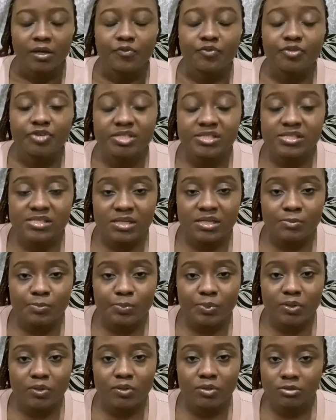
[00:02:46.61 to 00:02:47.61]
For
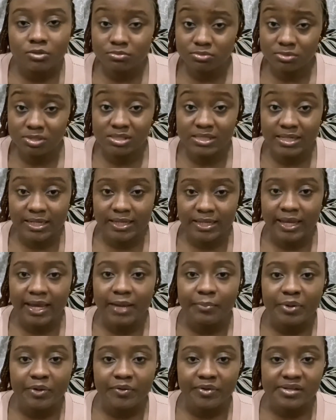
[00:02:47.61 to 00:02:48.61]
example, today
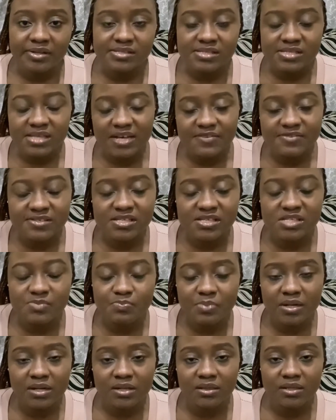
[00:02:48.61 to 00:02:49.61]
Emirates have
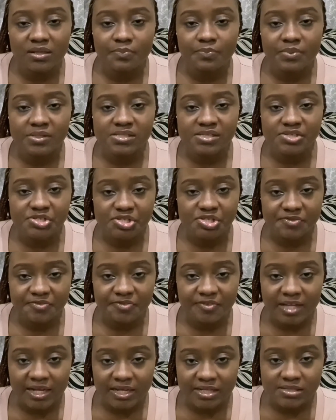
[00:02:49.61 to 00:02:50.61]
suspended the passenger
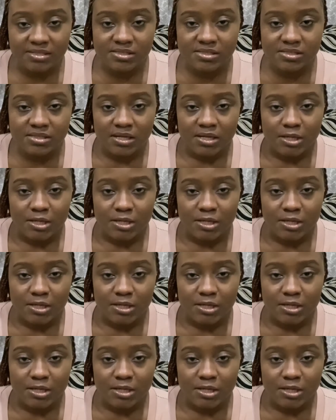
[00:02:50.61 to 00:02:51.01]
flights.